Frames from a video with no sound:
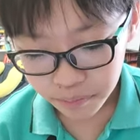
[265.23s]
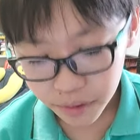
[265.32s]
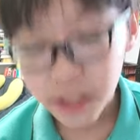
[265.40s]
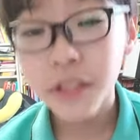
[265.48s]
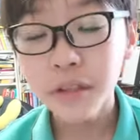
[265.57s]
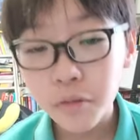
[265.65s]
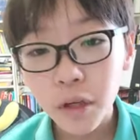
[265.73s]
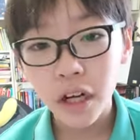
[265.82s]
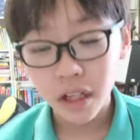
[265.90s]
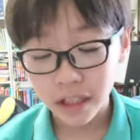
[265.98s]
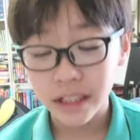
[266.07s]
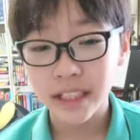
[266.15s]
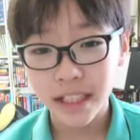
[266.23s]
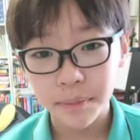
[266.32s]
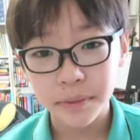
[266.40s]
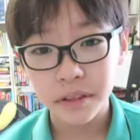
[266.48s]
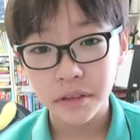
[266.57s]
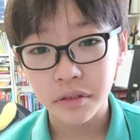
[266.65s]
This is where I'll end this
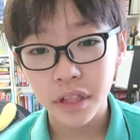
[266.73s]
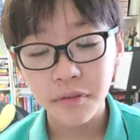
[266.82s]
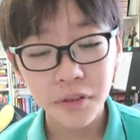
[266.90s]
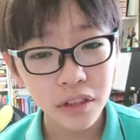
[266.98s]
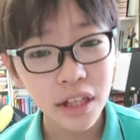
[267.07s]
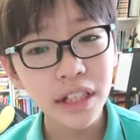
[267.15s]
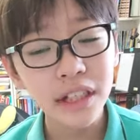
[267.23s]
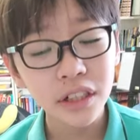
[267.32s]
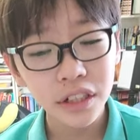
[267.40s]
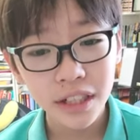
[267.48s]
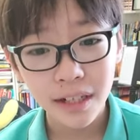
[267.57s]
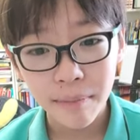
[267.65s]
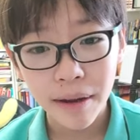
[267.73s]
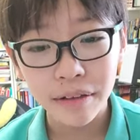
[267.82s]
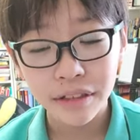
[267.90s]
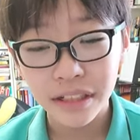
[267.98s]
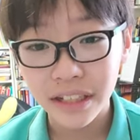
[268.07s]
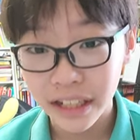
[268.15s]
episode. If you like learning
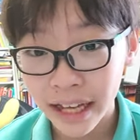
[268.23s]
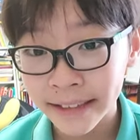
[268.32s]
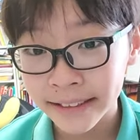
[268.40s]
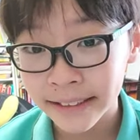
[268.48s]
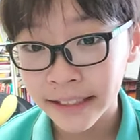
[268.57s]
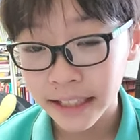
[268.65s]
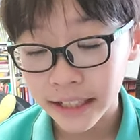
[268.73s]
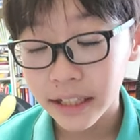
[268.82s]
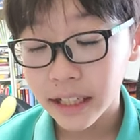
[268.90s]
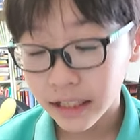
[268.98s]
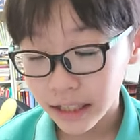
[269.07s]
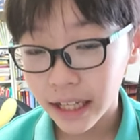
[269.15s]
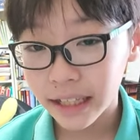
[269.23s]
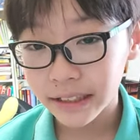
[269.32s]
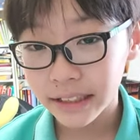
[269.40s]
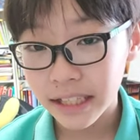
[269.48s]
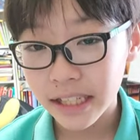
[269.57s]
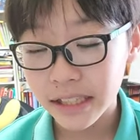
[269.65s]
about the
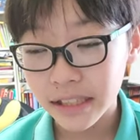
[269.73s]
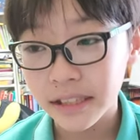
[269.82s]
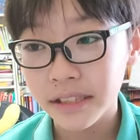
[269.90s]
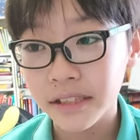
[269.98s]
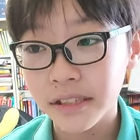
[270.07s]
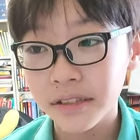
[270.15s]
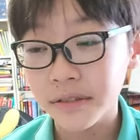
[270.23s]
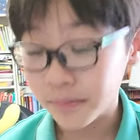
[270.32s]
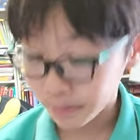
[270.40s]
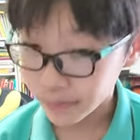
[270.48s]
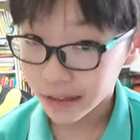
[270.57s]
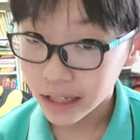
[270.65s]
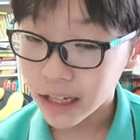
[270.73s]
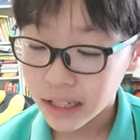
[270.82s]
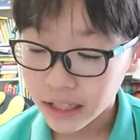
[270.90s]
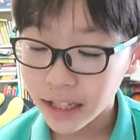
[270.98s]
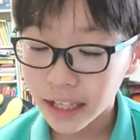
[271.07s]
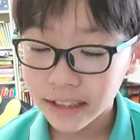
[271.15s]
Nazis,
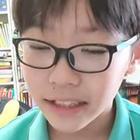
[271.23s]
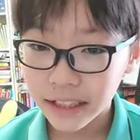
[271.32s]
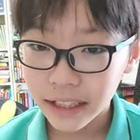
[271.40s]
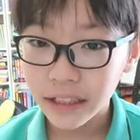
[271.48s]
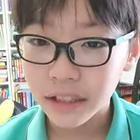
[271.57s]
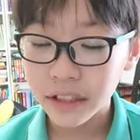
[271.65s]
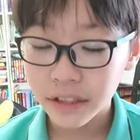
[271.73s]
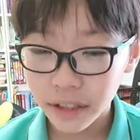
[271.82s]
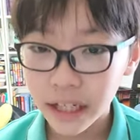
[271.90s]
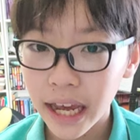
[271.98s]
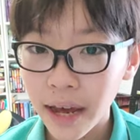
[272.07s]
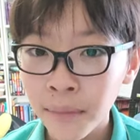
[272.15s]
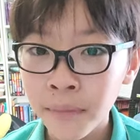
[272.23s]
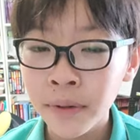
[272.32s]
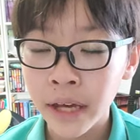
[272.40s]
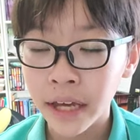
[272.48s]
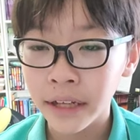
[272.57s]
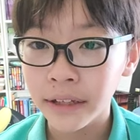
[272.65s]
Hitler camp
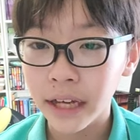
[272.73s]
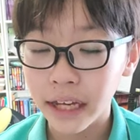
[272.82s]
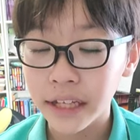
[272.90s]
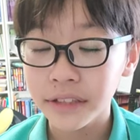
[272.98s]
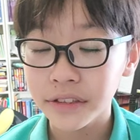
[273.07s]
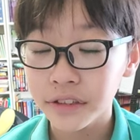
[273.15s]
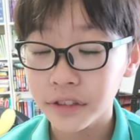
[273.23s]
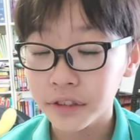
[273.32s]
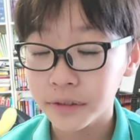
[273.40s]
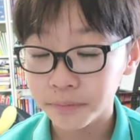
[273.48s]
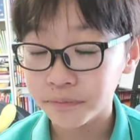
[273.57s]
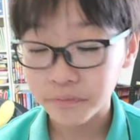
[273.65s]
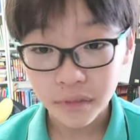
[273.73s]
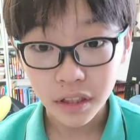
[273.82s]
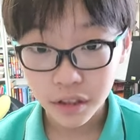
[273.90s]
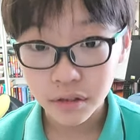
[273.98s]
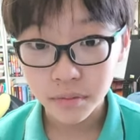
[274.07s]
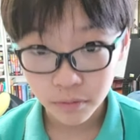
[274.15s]
and its
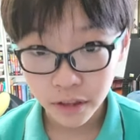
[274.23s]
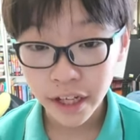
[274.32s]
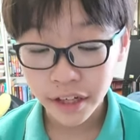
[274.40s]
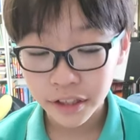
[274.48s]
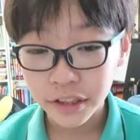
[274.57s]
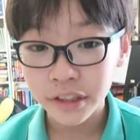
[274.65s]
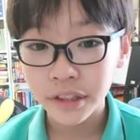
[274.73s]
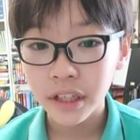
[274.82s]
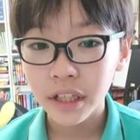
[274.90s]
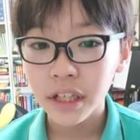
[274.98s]
new layers,